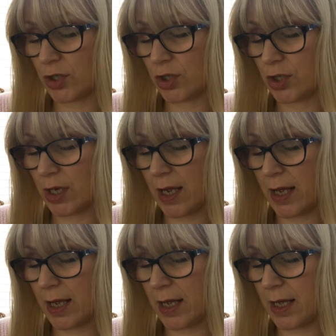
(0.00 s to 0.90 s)

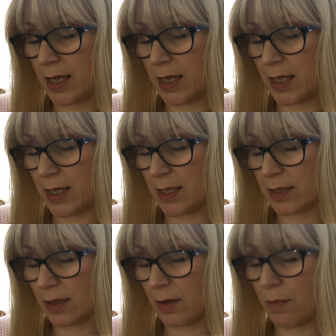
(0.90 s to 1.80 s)

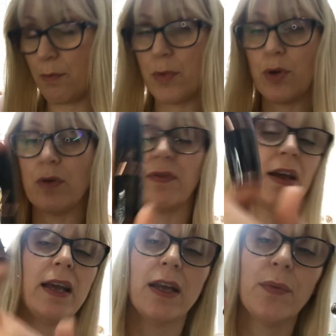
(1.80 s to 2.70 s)
shade
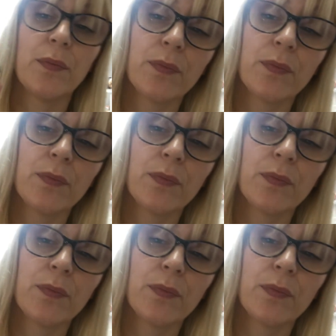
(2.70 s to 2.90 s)
Movie.